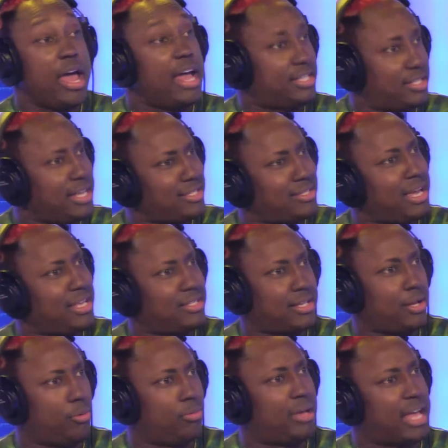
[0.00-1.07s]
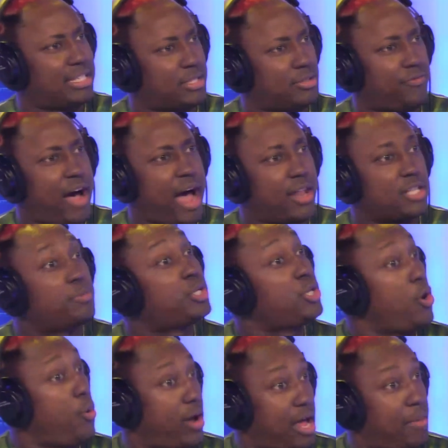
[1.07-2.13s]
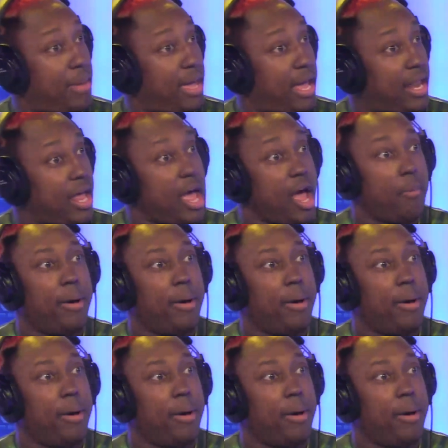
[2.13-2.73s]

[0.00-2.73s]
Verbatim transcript: It still has its violence, but you know what I mean.